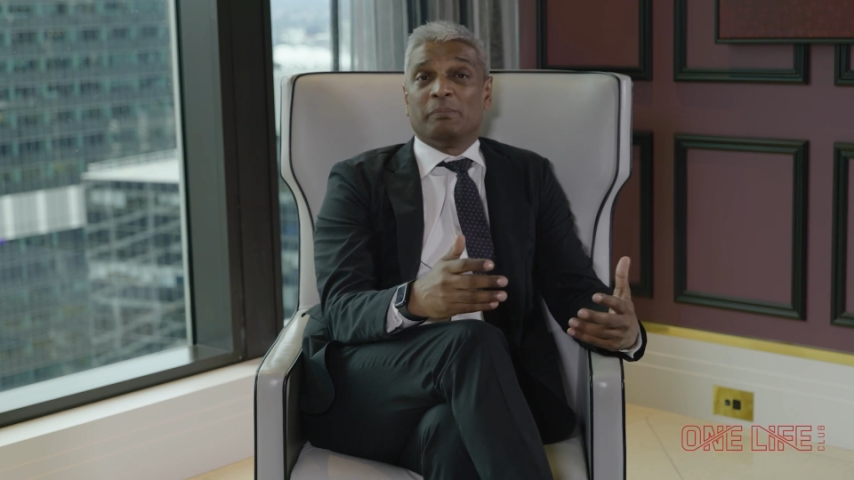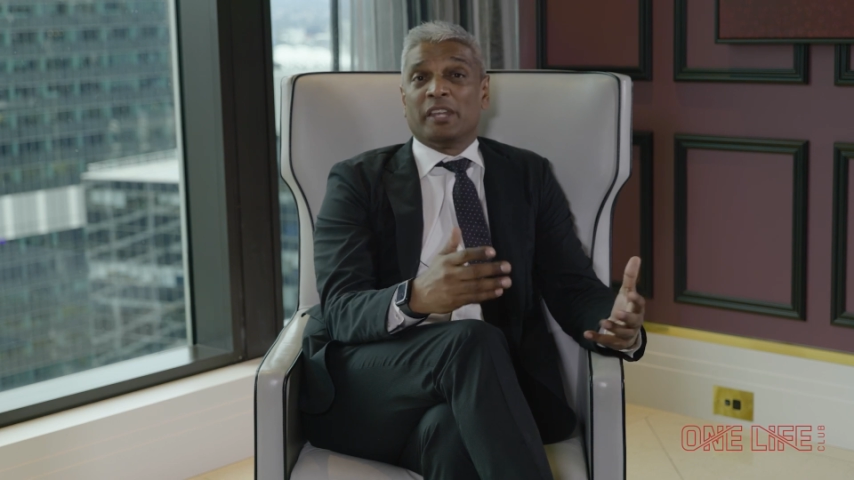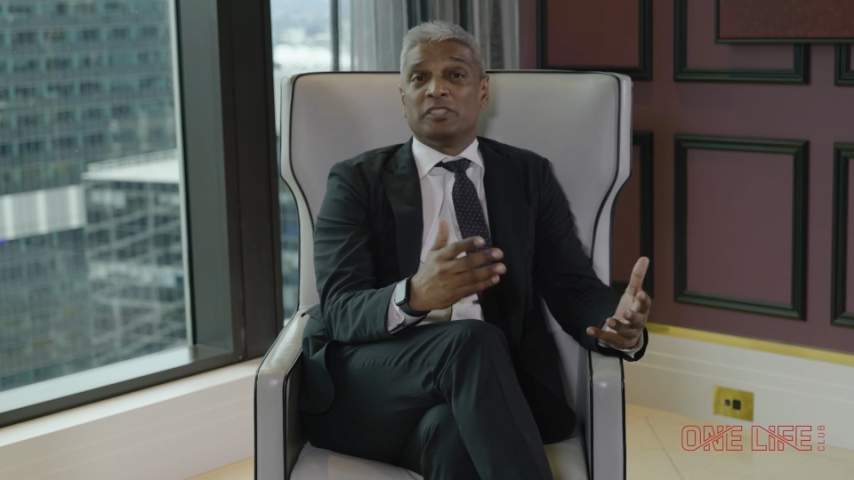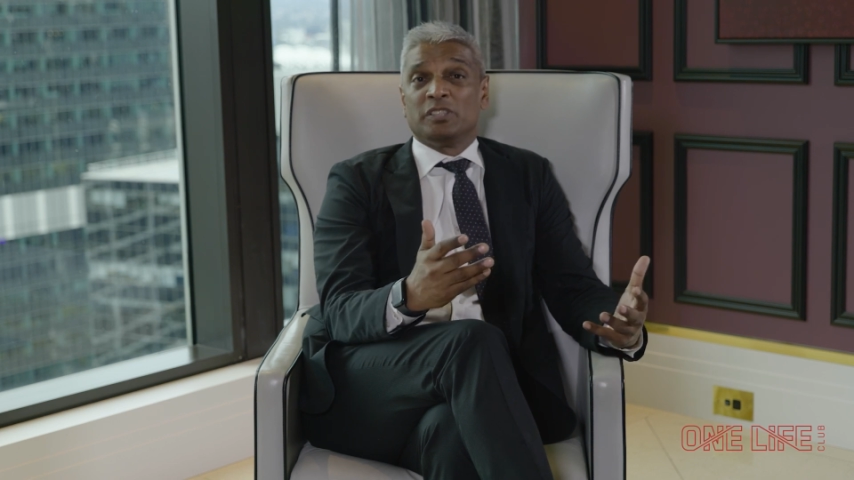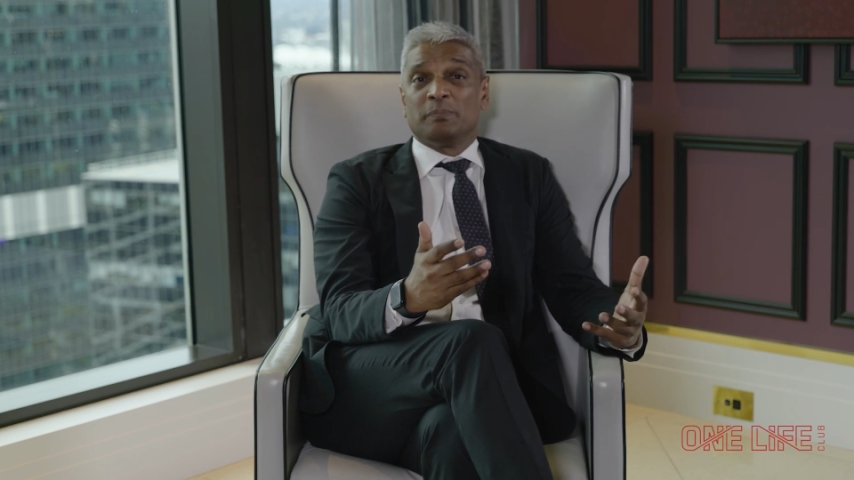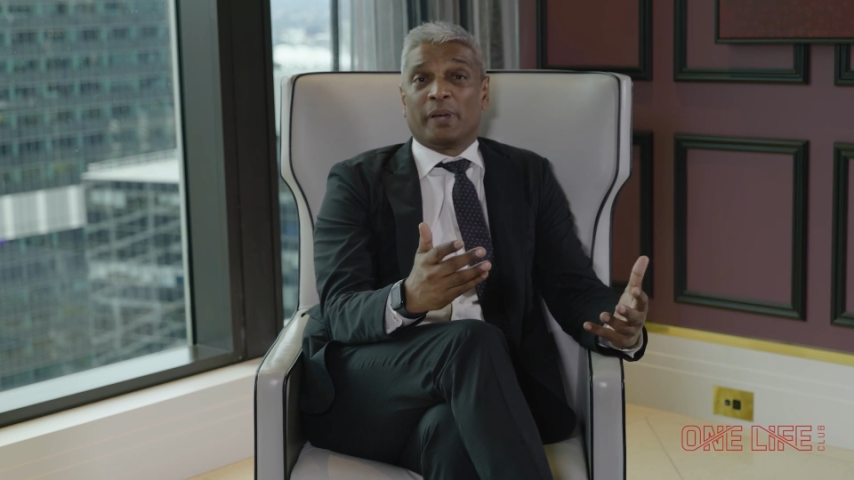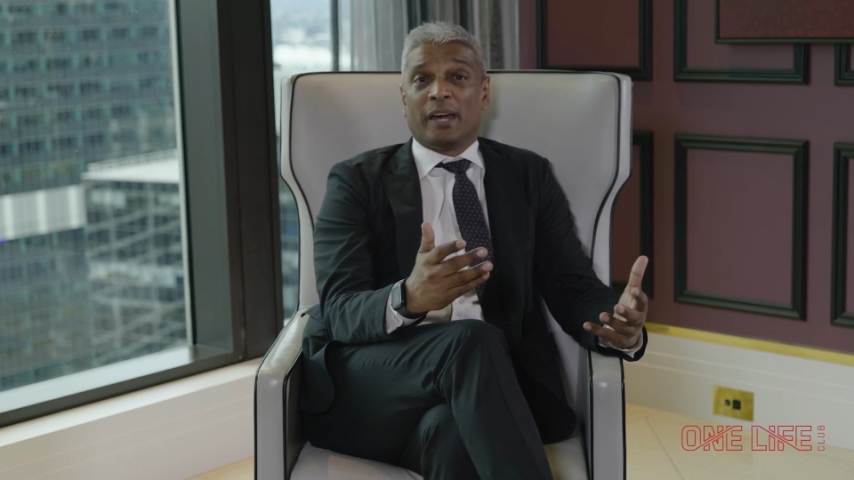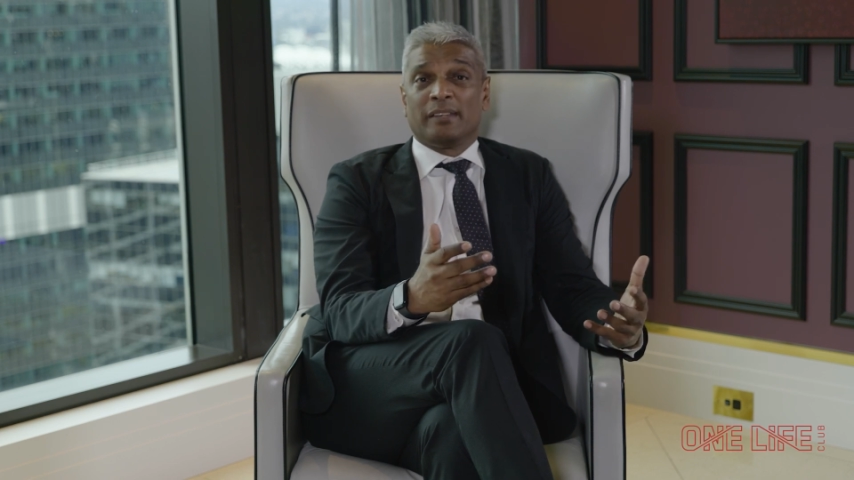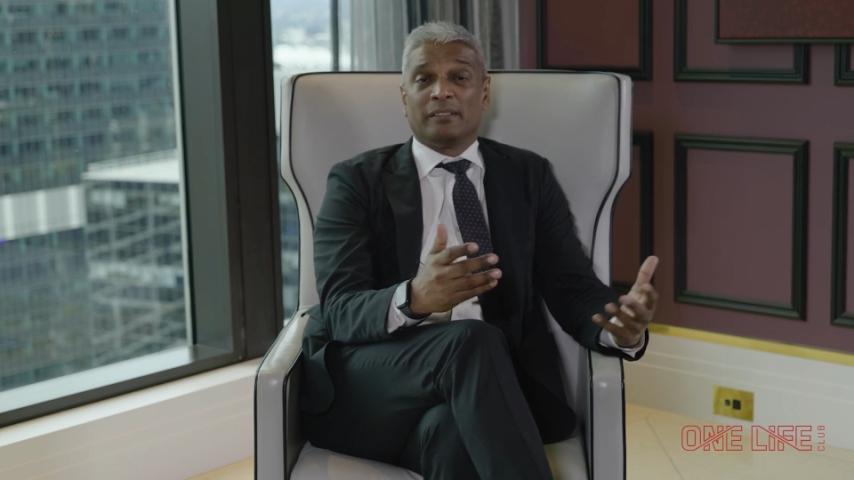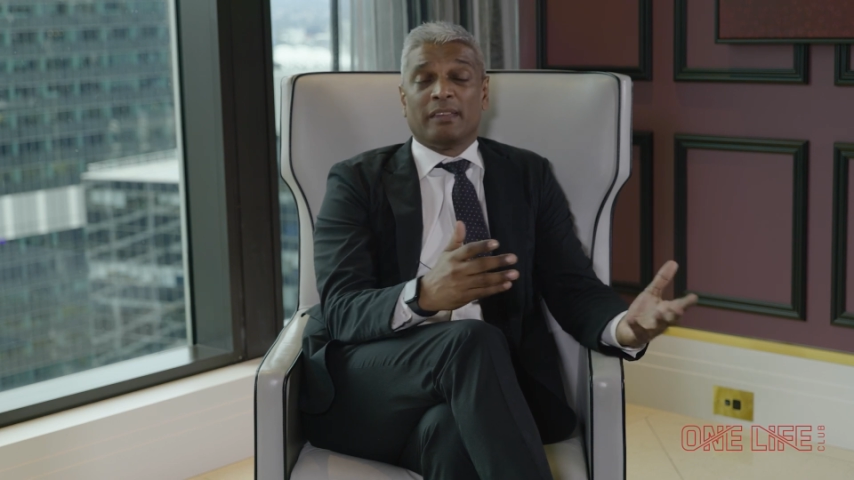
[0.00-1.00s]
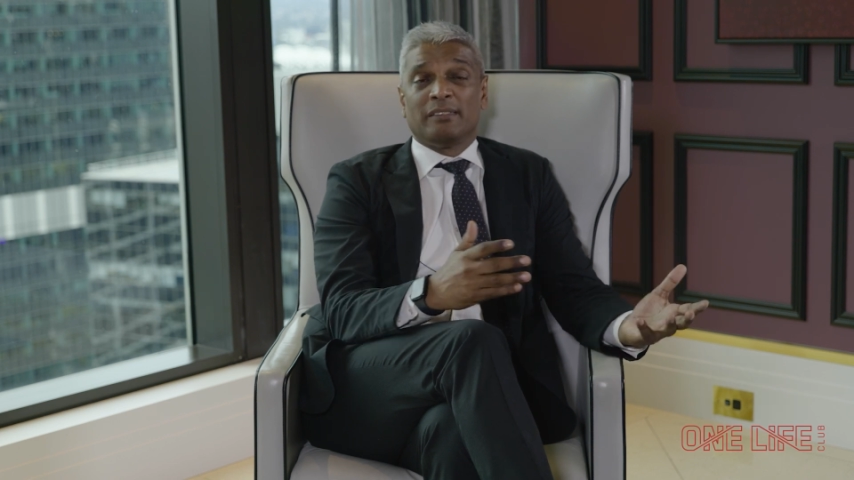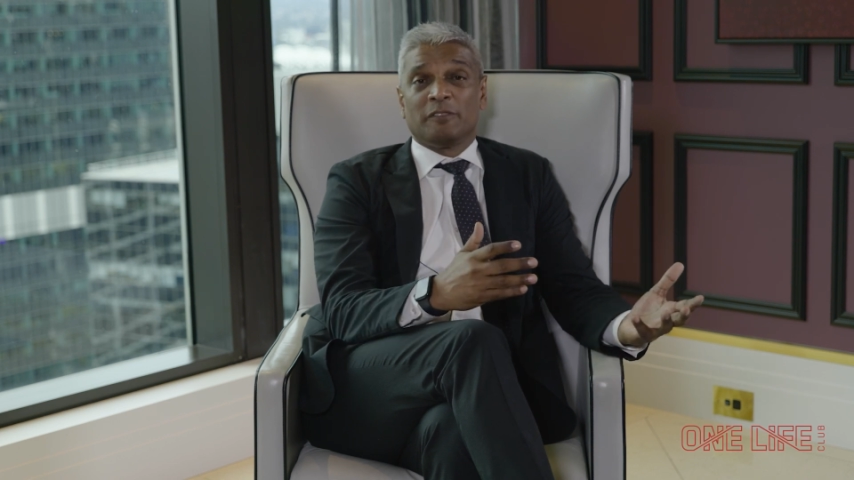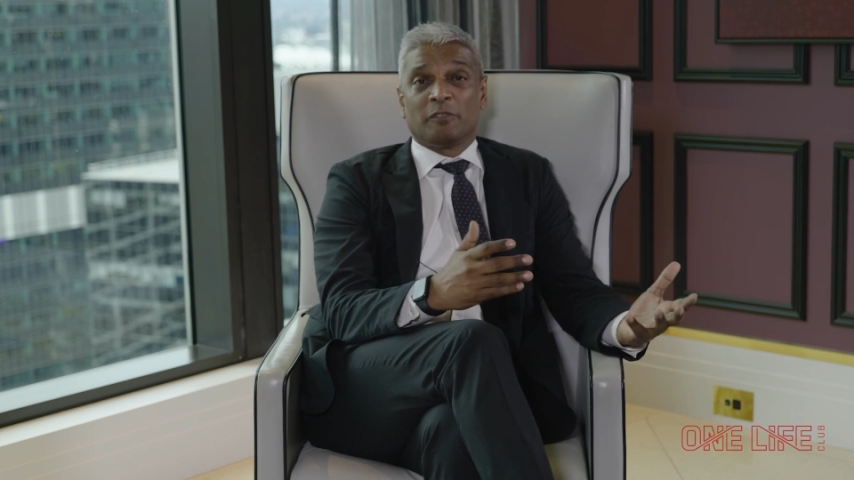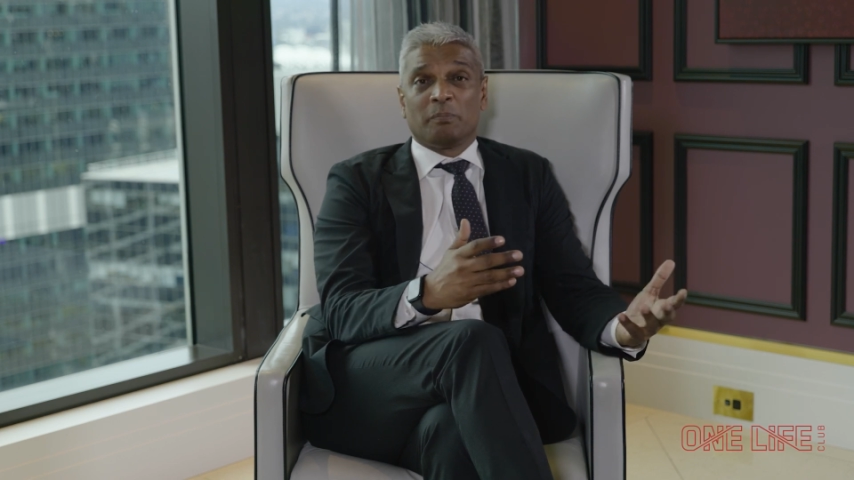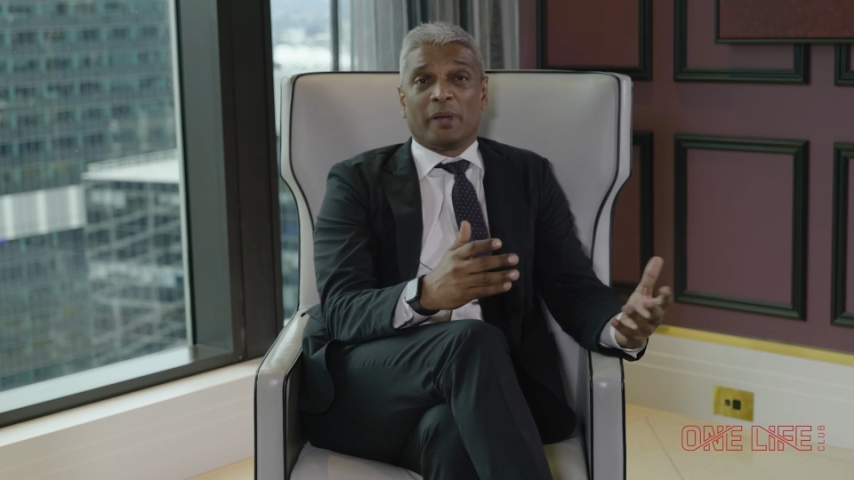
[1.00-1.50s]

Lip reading: managing partner and had different